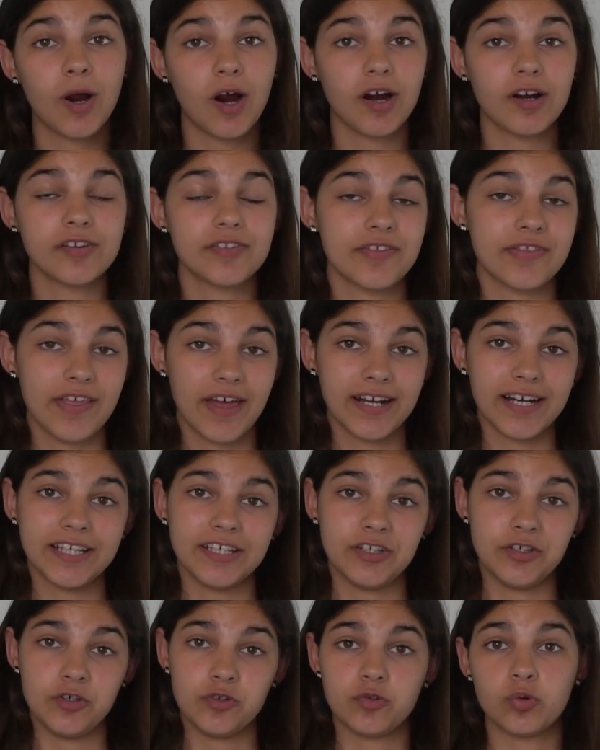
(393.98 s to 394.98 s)
cards that I
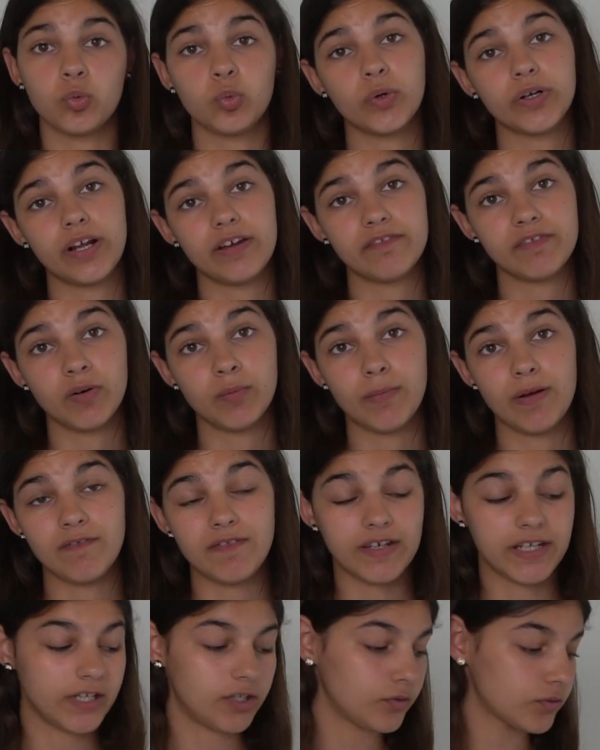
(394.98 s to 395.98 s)
use when I film my
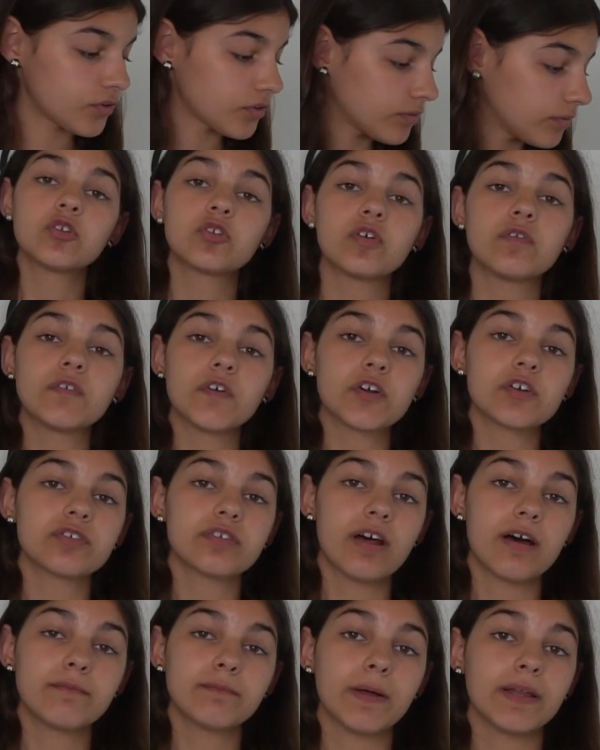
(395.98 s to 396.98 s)
videos. So
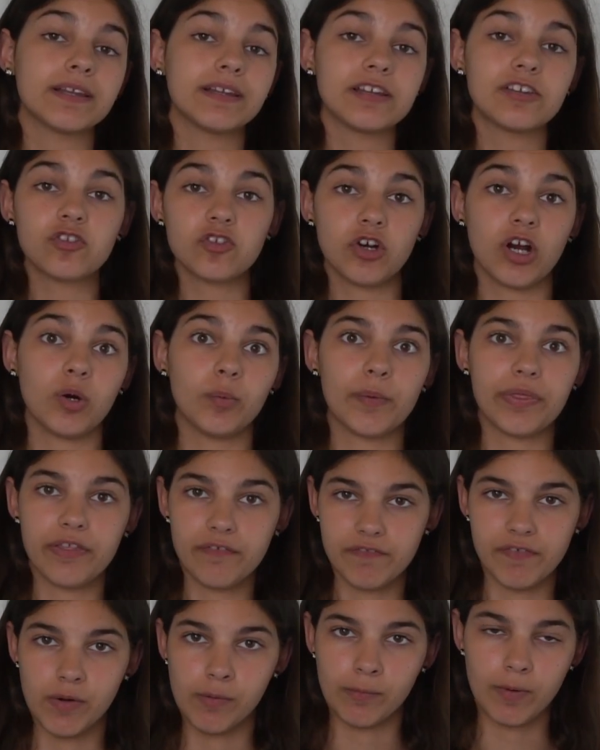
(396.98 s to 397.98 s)
first up, let's start with the
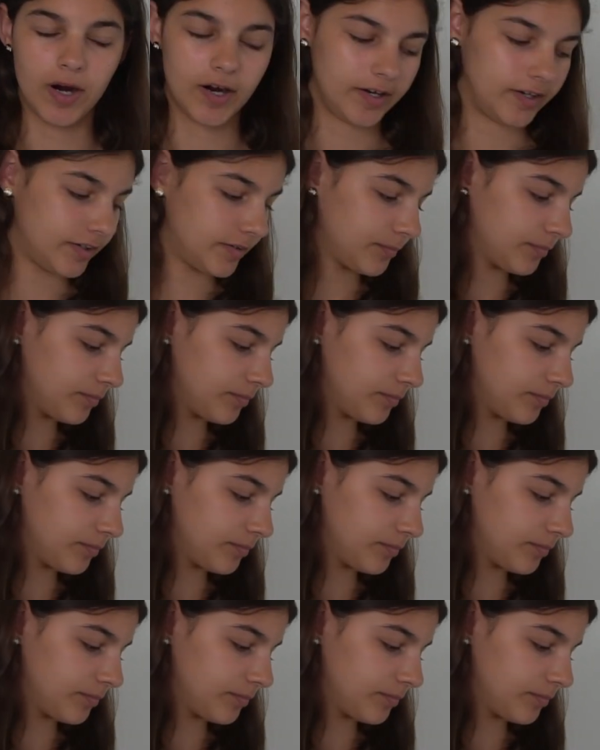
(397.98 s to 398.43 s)
film card.